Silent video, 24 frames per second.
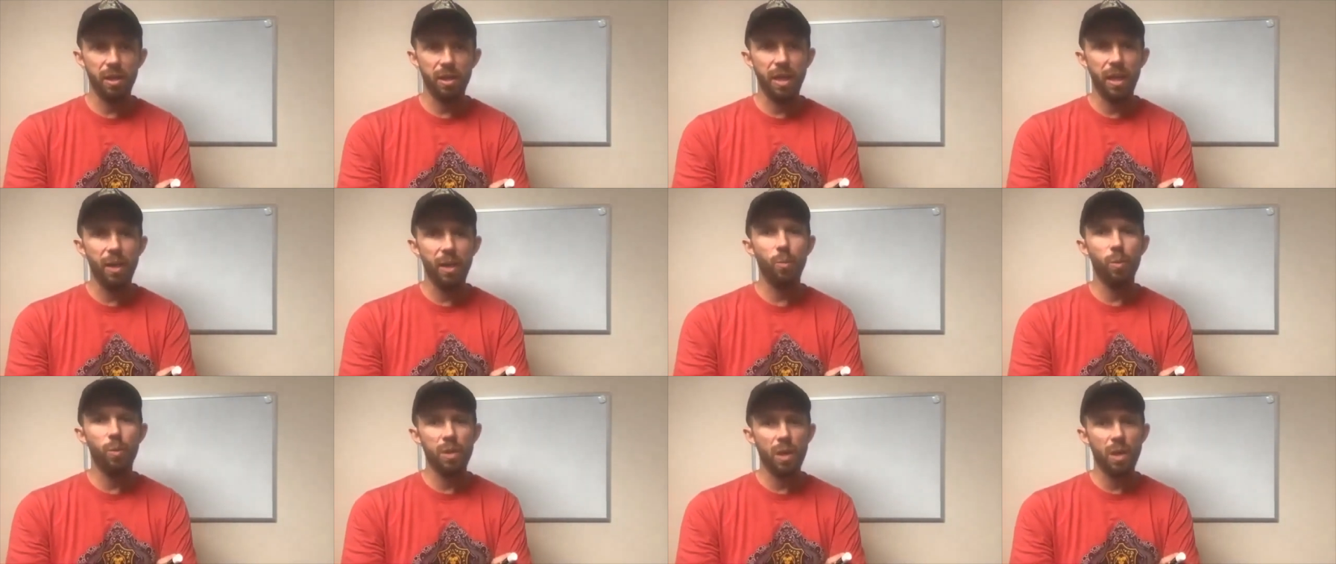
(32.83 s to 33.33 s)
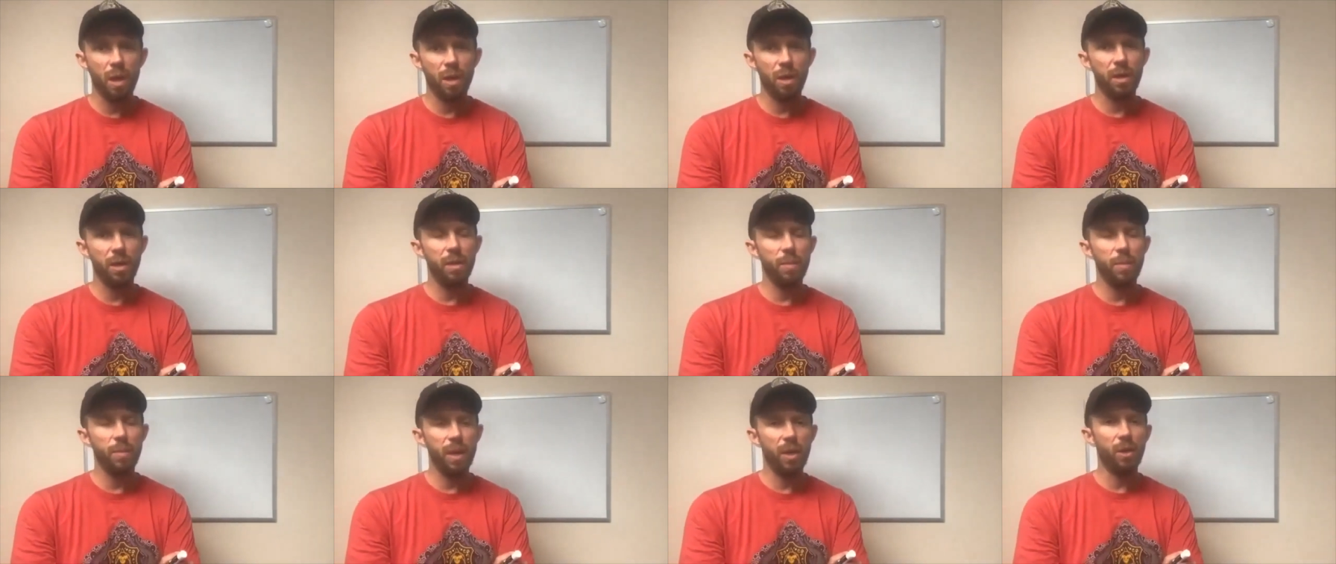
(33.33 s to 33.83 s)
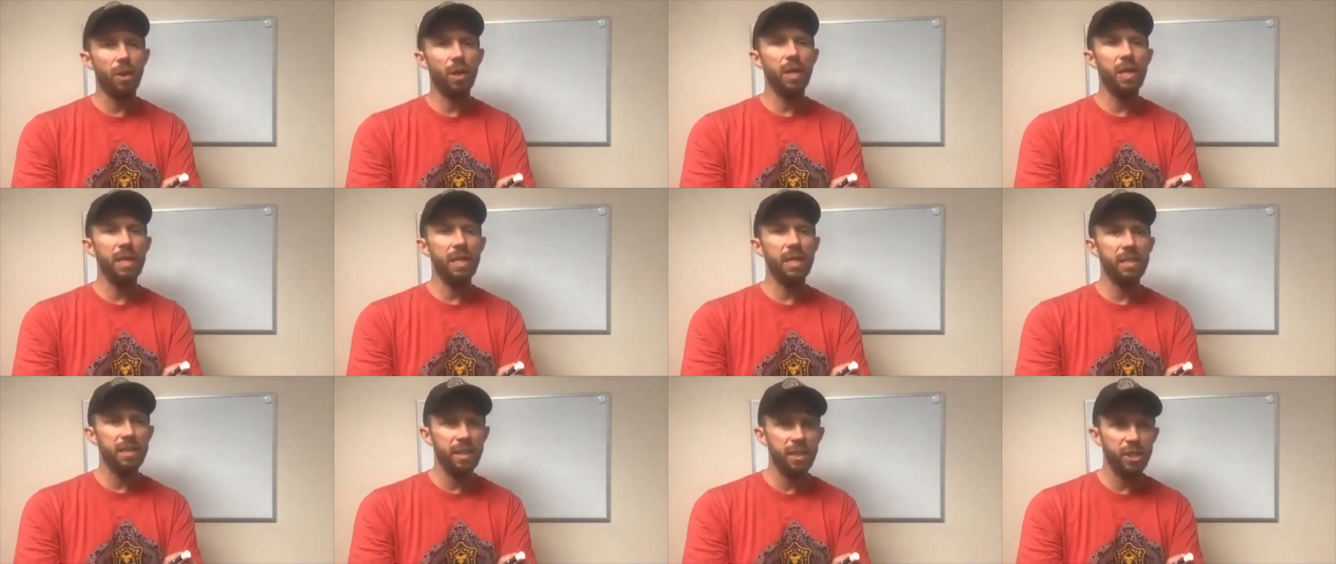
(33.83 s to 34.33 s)
Again, we're talking about
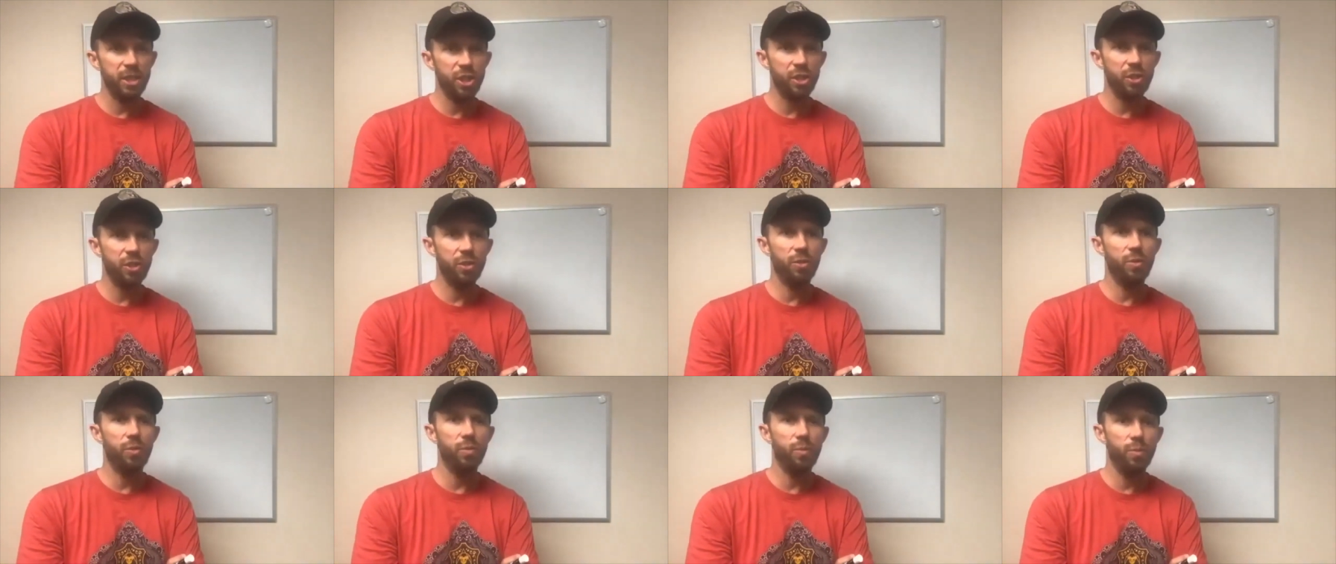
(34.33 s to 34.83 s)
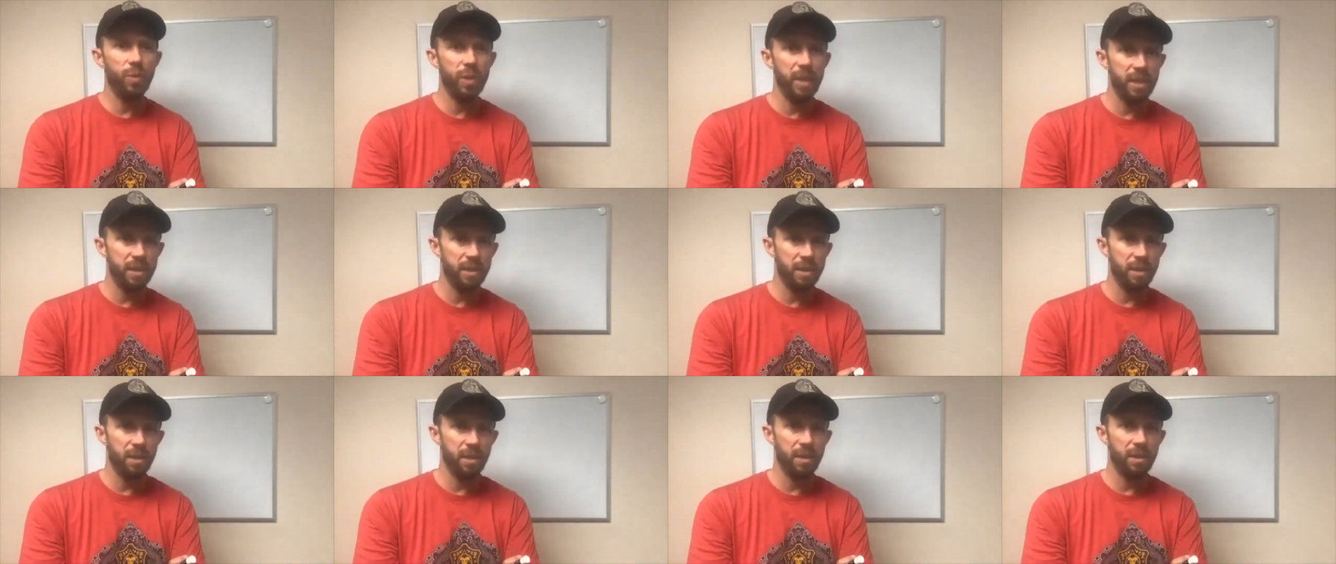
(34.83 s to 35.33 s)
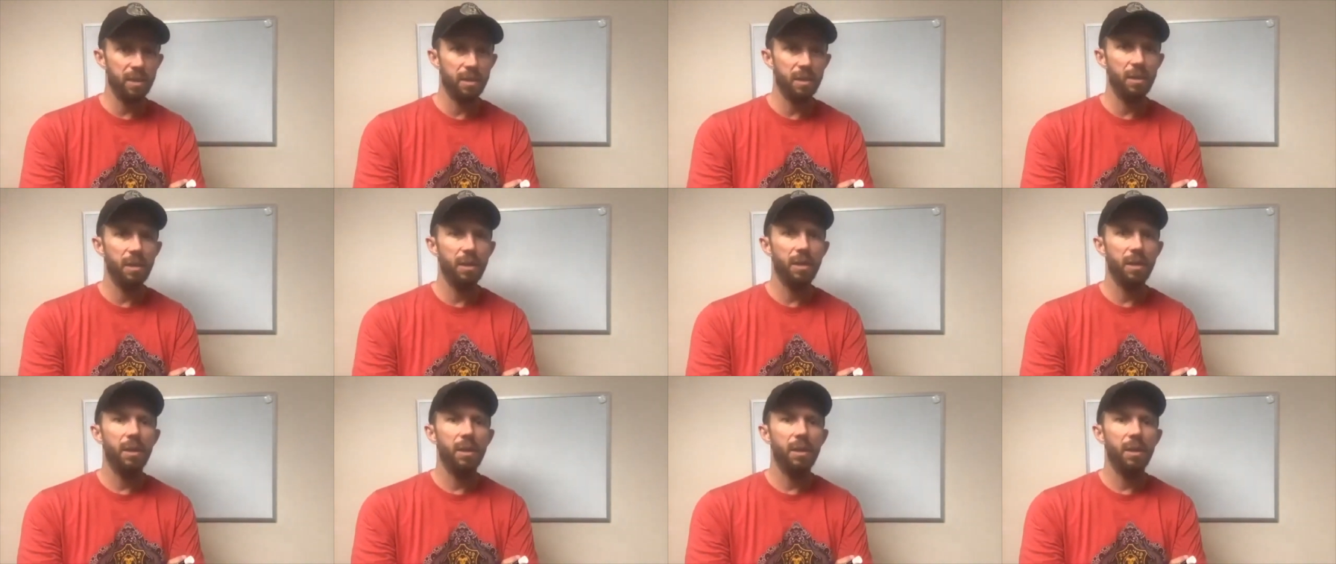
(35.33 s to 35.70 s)
conditional reasoning.